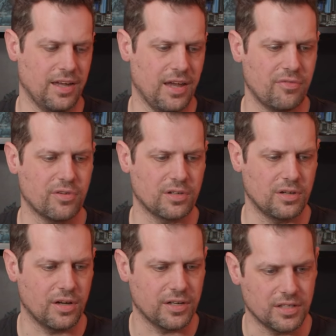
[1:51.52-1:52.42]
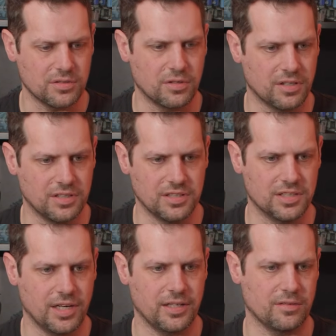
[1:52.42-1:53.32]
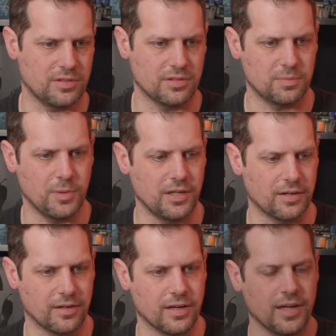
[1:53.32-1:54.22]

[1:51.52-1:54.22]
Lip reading: effort gone into the design of the speaker.